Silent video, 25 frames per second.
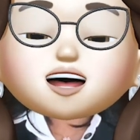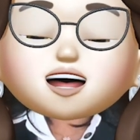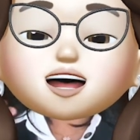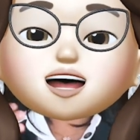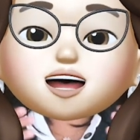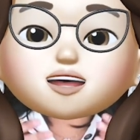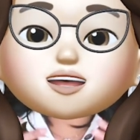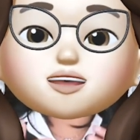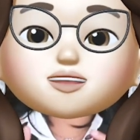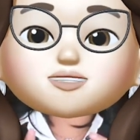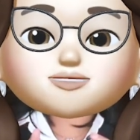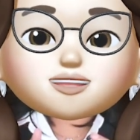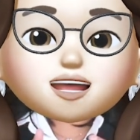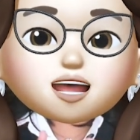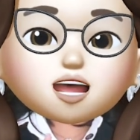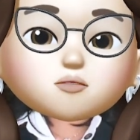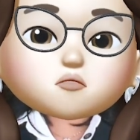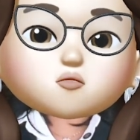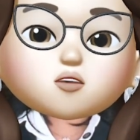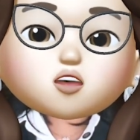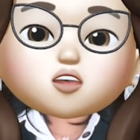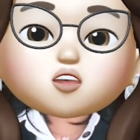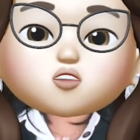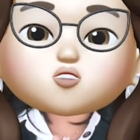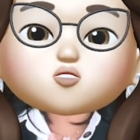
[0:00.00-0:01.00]
It is
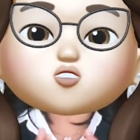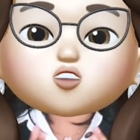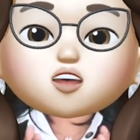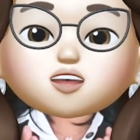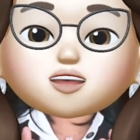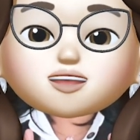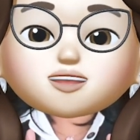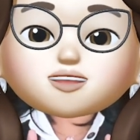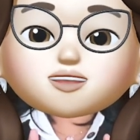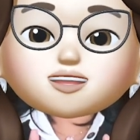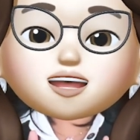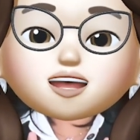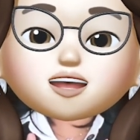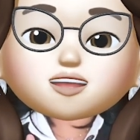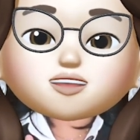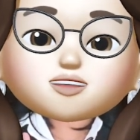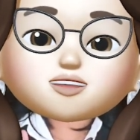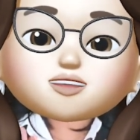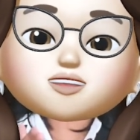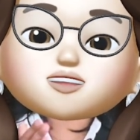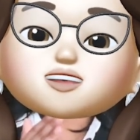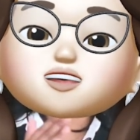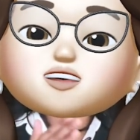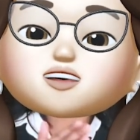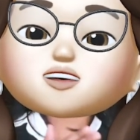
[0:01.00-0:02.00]
able to generate
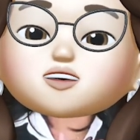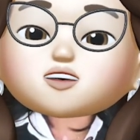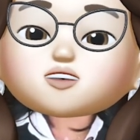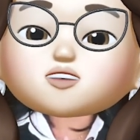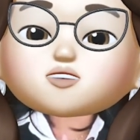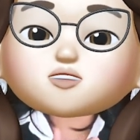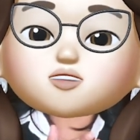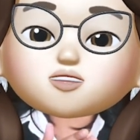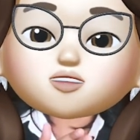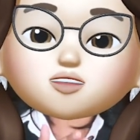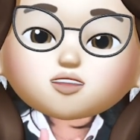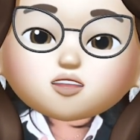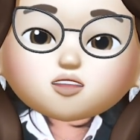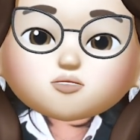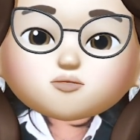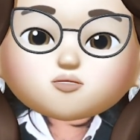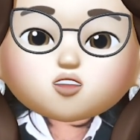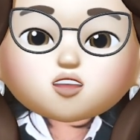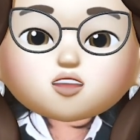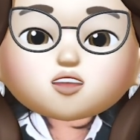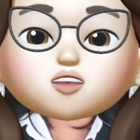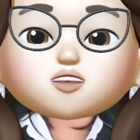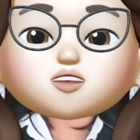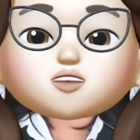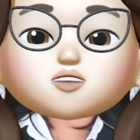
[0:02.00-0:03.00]
near real
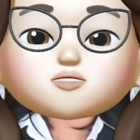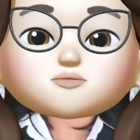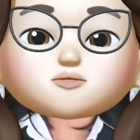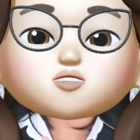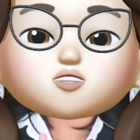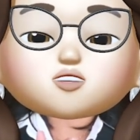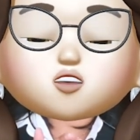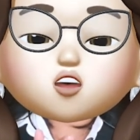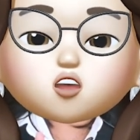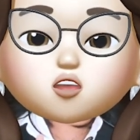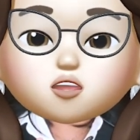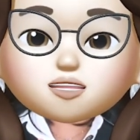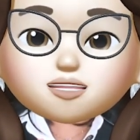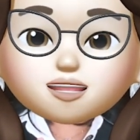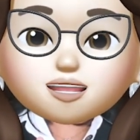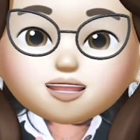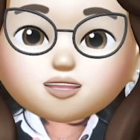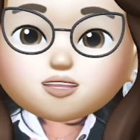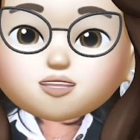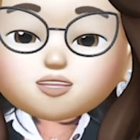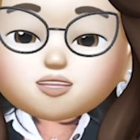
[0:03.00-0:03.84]
world the content,